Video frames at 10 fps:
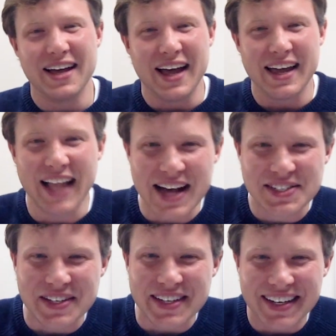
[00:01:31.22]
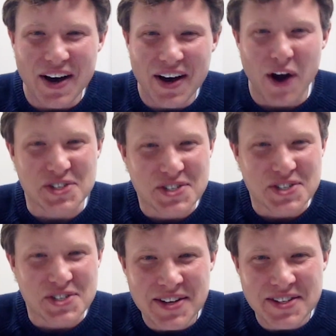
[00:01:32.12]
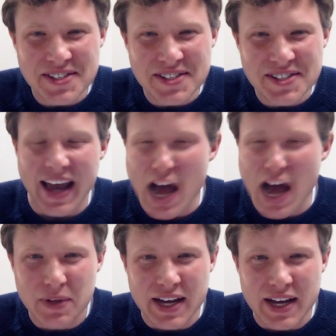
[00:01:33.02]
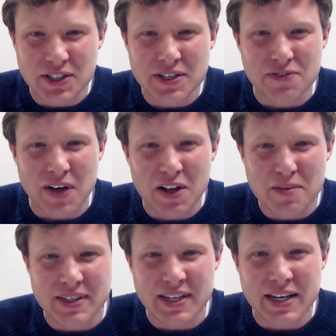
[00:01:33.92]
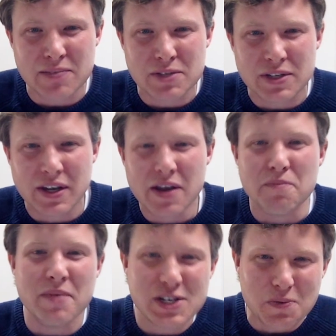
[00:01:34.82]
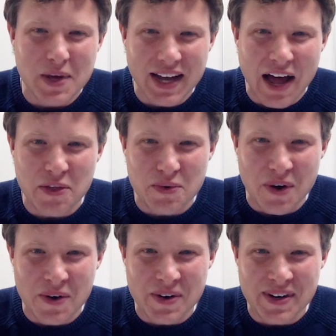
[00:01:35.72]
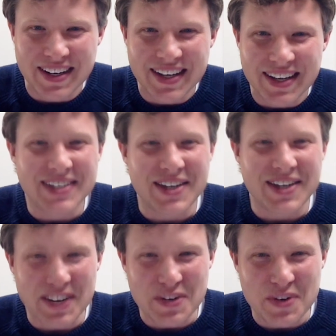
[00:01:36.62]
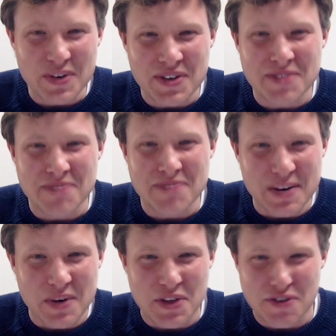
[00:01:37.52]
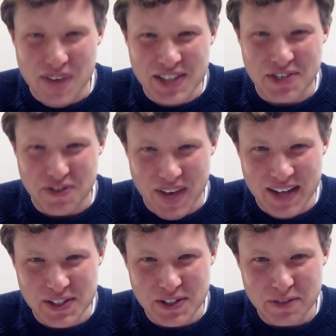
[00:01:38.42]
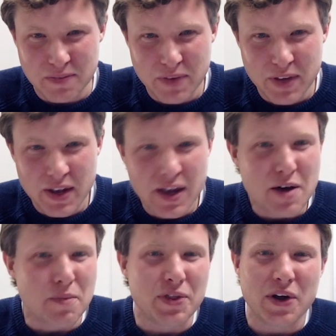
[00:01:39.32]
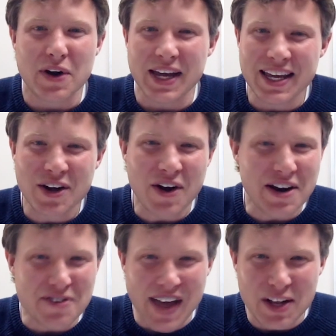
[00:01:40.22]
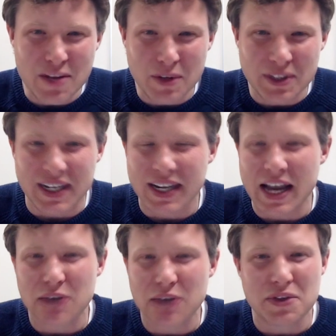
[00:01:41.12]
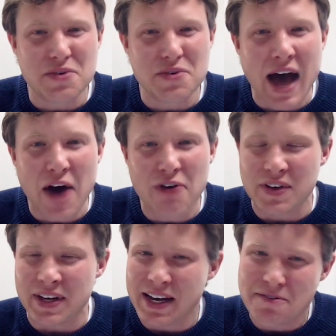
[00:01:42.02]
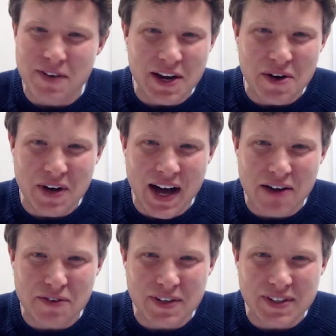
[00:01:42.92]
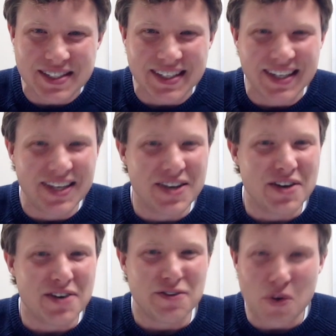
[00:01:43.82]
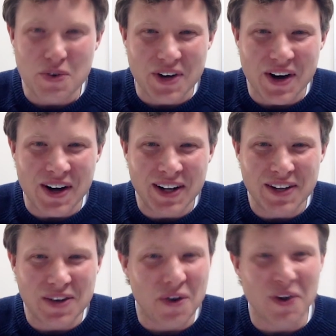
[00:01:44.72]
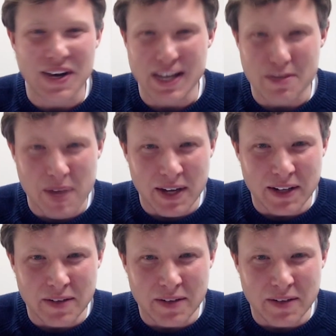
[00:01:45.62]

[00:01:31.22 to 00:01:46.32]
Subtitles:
And lastly, our sales and application development teams miss being on the road, talking with you and meeting with you face-to-face. But they're eager and available to connect with you now via any video conference, phone call, or email.